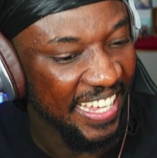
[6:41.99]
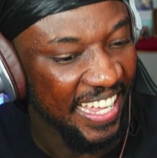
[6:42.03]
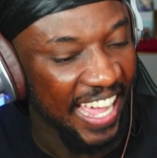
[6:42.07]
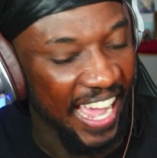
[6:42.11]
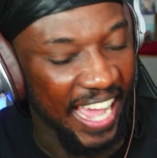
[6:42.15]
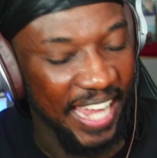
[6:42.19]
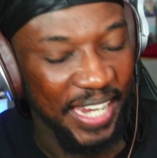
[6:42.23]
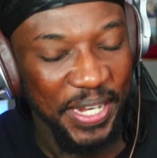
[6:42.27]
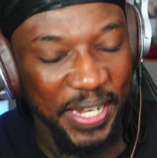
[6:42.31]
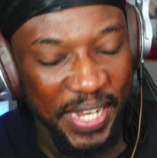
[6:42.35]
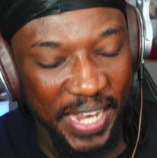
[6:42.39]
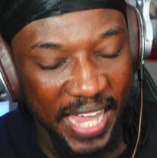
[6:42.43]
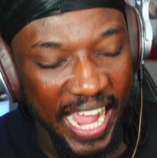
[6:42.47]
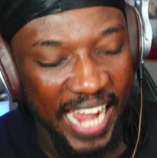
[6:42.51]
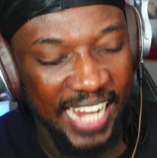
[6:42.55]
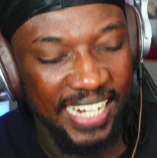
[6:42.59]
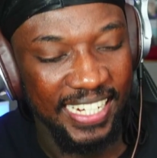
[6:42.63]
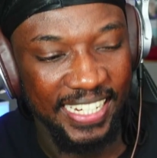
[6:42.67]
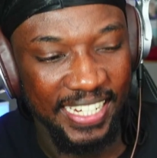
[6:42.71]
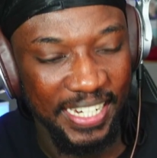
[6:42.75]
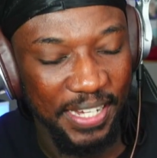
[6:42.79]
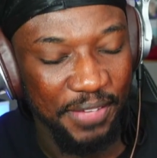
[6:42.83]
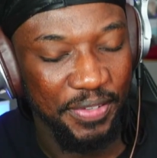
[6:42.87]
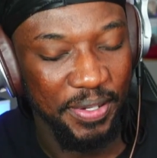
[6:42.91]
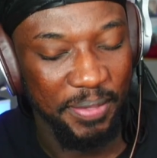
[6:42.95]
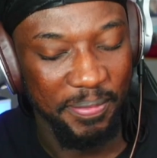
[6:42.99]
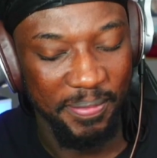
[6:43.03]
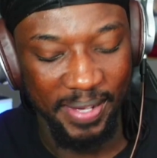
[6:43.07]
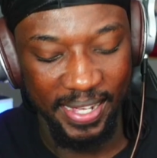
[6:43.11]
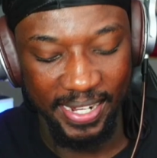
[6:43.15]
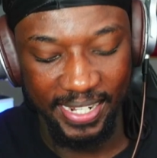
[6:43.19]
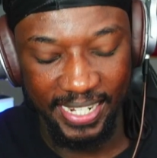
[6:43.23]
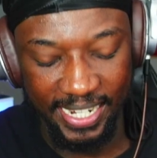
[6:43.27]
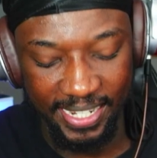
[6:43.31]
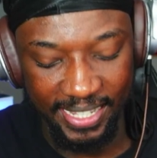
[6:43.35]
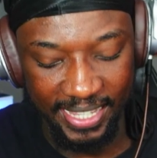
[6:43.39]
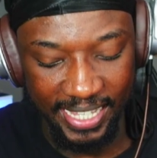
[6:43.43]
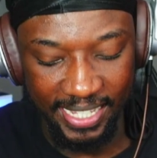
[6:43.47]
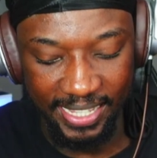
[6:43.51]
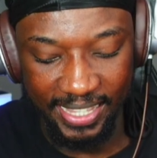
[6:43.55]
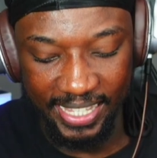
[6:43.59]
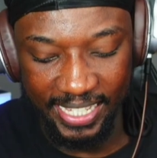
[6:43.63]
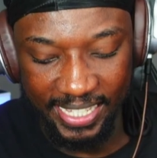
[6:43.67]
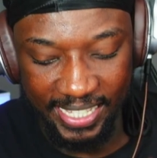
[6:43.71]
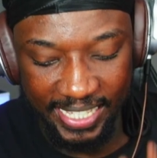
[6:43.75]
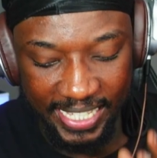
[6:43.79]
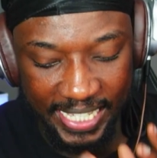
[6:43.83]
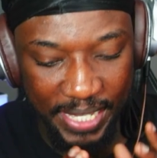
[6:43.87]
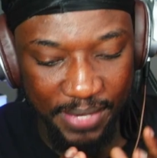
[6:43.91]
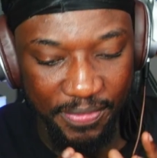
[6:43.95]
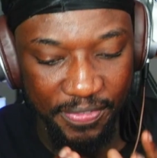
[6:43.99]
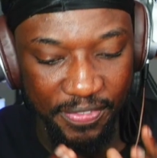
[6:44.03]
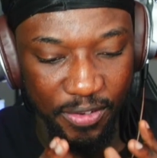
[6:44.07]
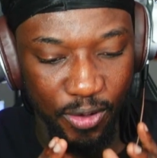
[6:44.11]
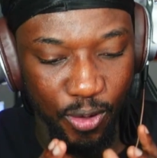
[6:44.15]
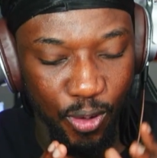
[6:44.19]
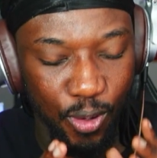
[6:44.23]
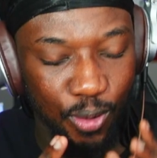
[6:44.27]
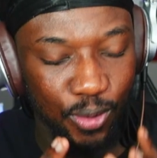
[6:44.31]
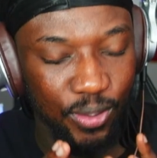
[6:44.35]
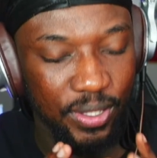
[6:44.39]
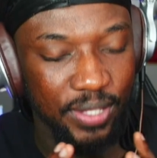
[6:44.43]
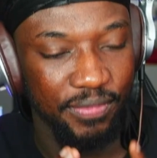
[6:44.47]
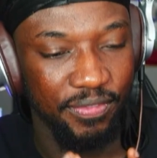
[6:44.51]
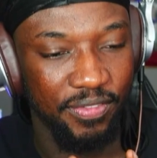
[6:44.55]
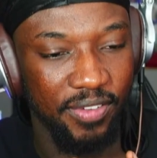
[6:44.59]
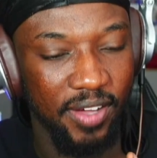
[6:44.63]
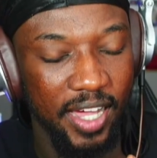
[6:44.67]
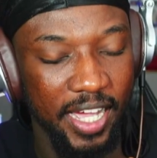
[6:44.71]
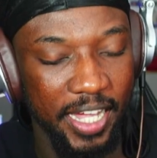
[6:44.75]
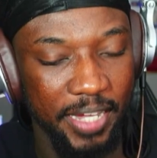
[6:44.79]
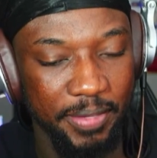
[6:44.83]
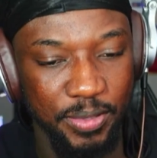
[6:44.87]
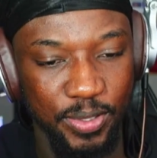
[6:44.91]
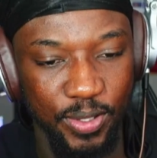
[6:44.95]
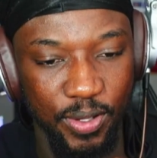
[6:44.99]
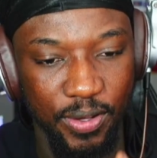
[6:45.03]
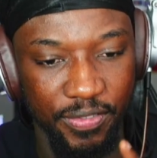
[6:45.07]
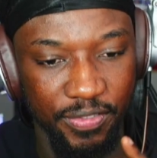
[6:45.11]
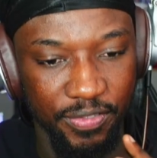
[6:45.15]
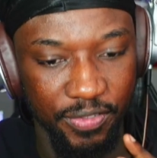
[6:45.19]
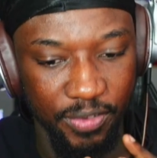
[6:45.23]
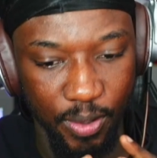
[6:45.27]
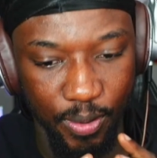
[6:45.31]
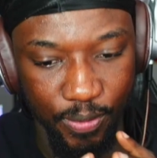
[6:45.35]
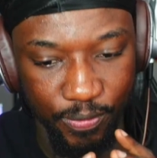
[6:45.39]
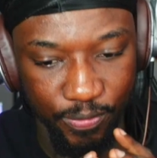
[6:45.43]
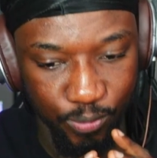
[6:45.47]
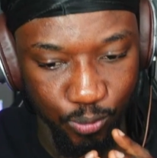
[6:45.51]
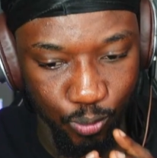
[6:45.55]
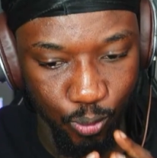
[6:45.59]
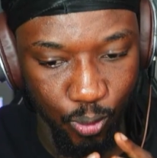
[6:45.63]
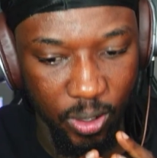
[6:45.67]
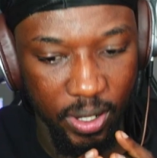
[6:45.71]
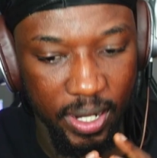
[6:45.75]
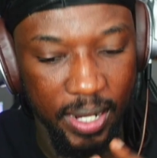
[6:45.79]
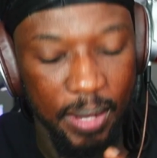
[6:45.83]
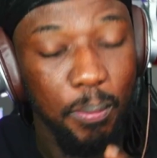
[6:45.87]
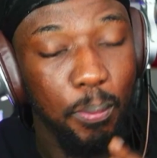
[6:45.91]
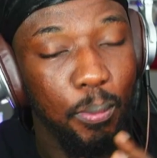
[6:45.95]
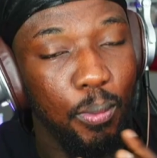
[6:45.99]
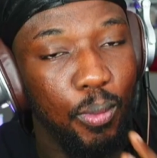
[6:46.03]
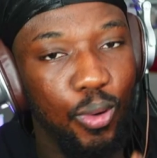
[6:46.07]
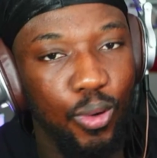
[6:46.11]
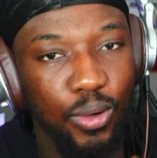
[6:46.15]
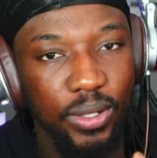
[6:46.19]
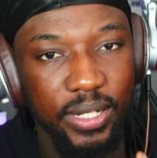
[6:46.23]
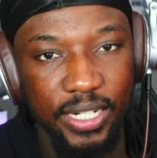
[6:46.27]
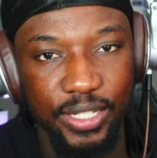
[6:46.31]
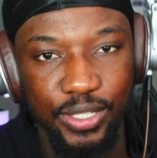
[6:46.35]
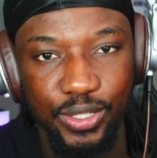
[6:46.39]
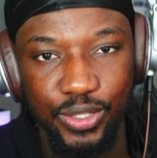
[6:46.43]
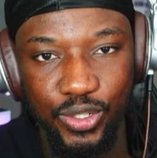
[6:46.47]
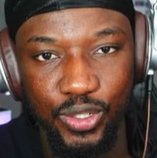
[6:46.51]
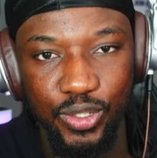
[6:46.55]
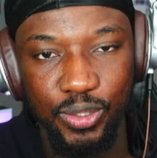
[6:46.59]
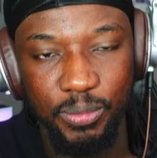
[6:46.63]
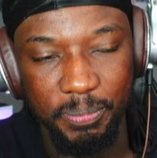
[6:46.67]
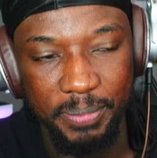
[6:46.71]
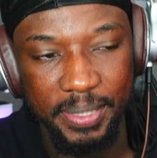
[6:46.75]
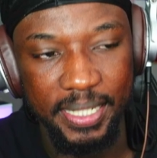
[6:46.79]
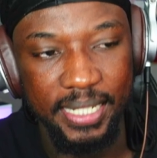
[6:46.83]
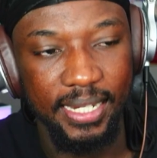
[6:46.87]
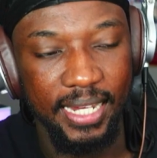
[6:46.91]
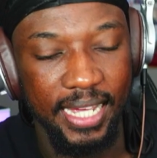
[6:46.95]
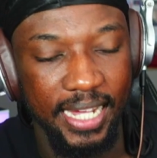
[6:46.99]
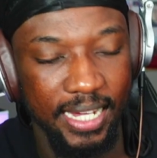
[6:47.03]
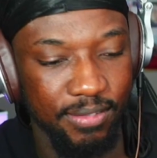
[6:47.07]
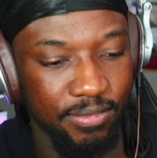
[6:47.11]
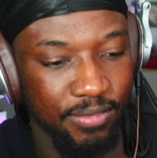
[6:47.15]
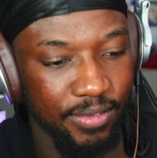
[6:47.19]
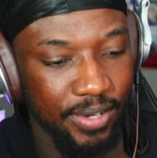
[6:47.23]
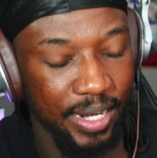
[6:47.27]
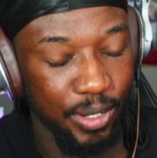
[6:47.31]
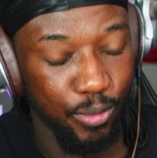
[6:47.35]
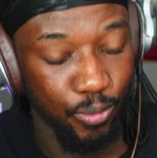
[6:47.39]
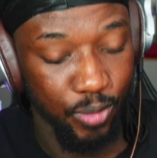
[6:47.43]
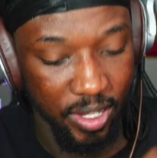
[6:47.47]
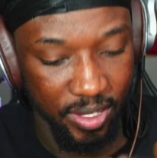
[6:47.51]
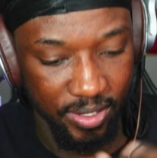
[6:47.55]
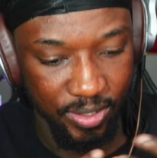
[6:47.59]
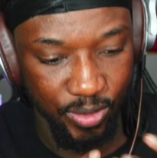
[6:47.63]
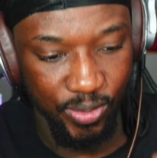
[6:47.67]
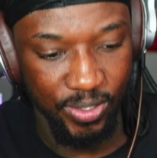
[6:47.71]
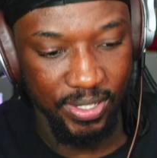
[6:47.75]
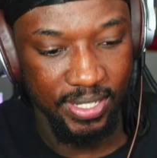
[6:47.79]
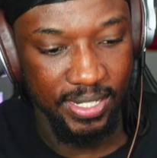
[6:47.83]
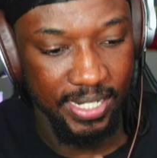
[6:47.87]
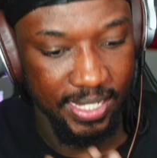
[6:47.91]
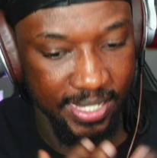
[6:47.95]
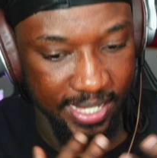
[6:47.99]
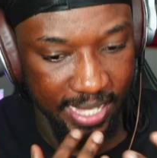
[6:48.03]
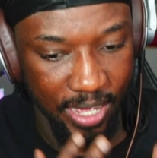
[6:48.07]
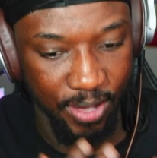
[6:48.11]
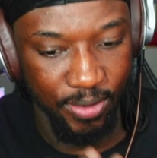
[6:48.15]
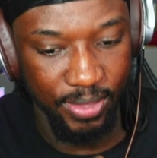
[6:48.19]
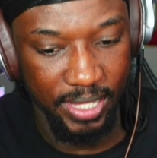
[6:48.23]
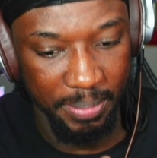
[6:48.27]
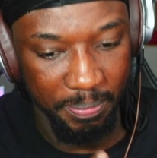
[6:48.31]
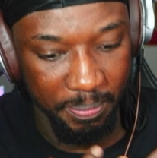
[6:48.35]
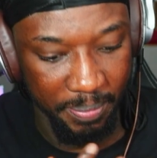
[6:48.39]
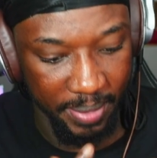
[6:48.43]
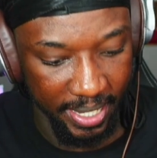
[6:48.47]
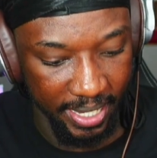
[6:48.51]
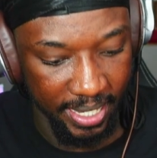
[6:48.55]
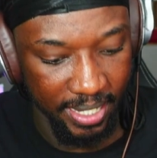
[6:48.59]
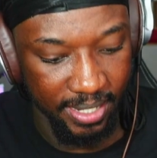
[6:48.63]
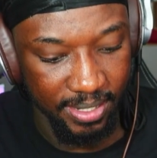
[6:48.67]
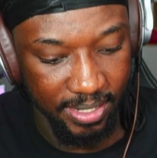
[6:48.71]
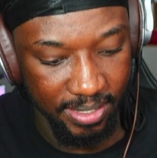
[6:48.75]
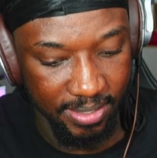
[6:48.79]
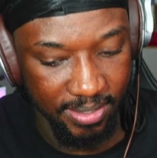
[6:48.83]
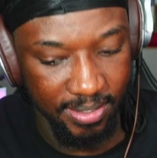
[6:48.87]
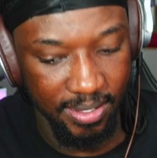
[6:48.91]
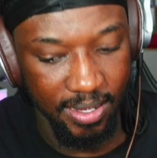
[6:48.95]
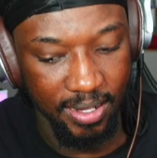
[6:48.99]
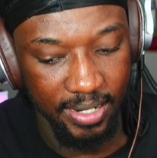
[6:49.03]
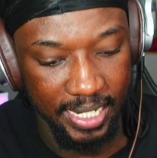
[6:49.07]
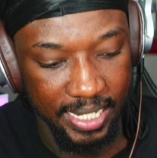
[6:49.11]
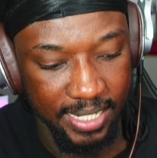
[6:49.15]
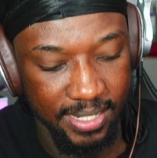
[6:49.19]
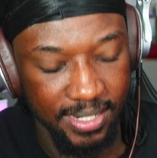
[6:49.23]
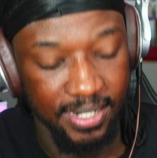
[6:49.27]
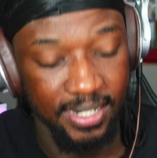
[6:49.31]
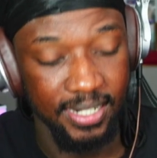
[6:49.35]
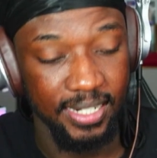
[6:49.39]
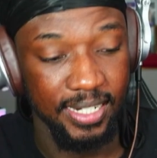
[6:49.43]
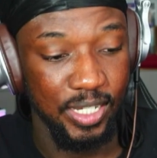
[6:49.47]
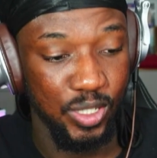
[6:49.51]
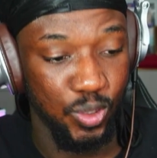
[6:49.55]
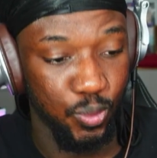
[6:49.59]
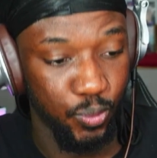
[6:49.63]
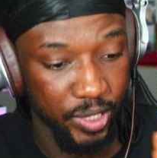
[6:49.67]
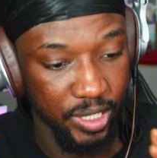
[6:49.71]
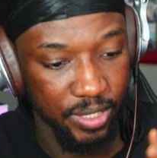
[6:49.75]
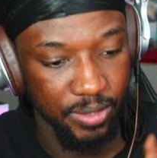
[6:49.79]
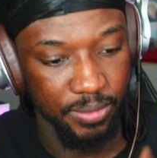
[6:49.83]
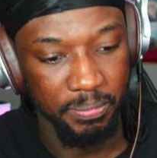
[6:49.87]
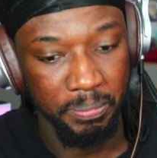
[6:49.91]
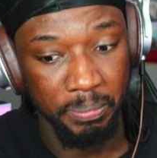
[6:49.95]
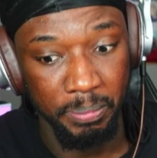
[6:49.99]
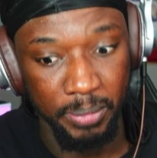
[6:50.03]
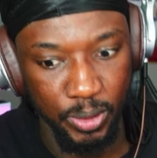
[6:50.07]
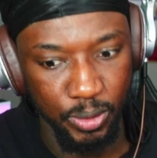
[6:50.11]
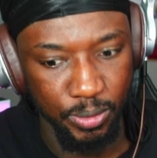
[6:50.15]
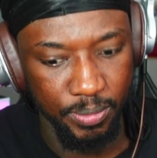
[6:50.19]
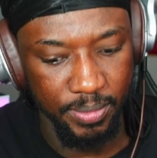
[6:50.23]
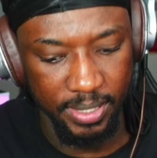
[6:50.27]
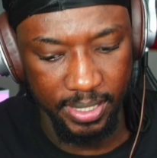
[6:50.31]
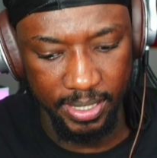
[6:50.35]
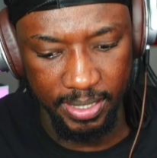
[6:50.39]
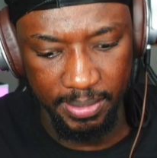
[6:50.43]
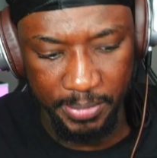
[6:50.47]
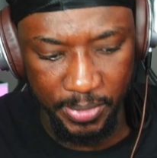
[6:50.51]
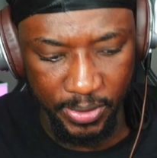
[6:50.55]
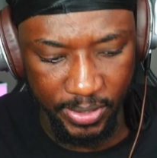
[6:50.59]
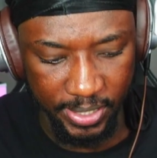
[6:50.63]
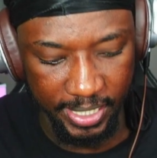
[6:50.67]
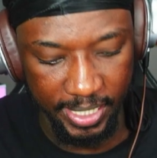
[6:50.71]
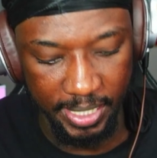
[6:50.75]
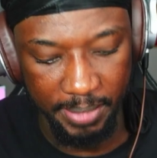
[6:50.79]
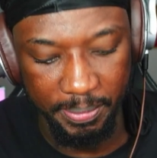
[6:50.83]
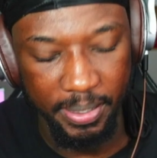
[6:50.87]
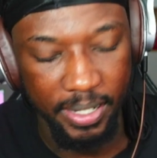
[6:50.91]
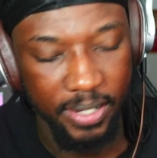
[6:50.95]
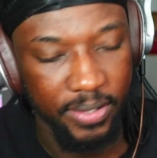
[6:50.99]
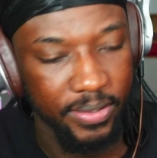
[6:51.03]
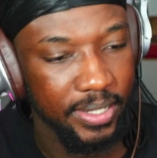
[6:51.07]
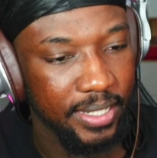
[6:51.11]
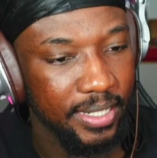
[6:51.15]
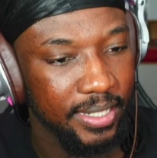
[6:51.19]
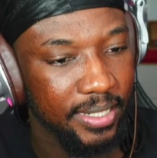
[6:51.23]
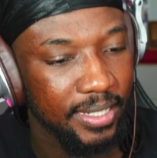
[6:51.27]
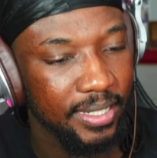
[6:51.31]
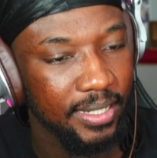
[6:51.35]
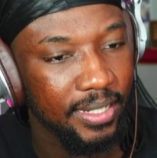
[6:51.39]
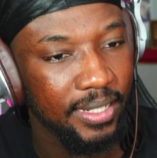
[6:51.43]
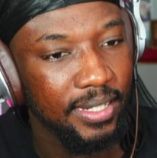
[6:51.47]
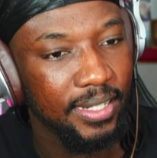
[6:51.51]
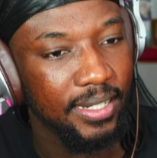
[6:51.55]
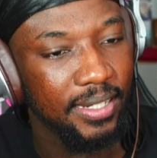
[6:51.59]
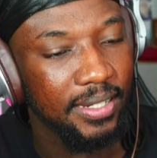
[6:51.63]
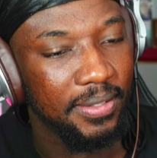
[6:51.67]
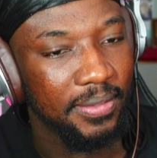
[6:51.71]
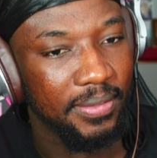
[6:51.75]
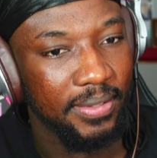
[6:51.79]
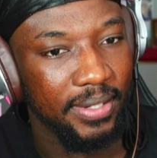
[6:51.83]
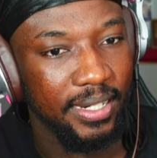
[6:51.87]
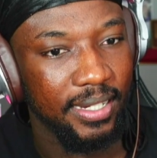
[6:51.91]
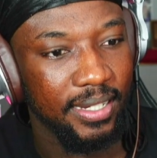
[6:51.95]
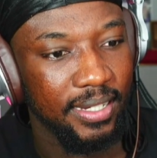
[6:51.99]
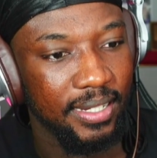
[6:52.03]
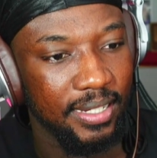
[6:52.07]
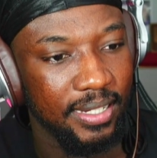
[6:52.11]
I, I love it, man. They, they, they give all the vibes of, of what a morning should be like, right? Whilst Austin is out there picking the Stargazer Lilies, which blooms in the morning, apparently, right?